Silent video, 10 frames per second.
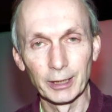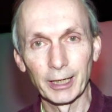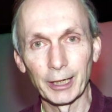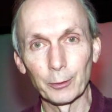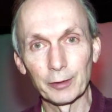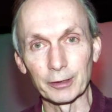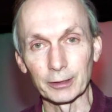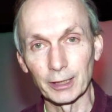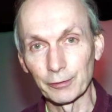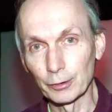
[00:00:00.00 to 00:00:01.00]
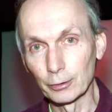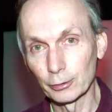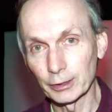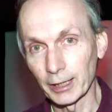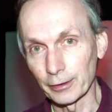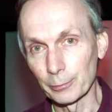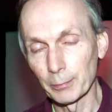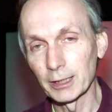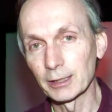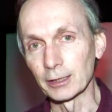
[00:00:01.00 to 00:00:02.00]
However, if you look at the
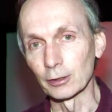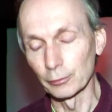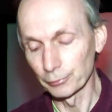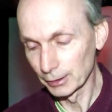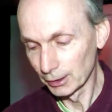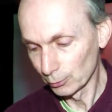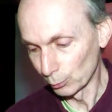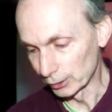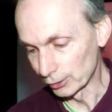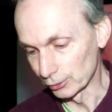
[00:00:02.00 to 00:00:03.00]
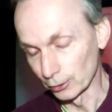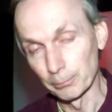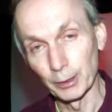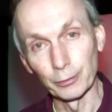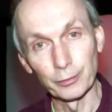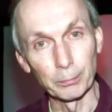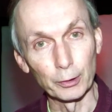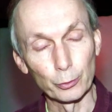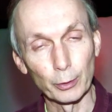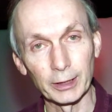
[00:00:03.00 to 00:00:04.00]
making of, which is on both the
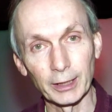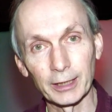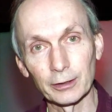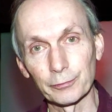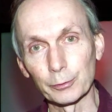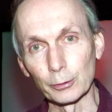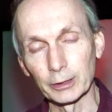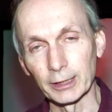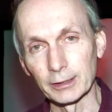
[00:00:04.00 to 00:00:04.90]
Blu-ray and the 4K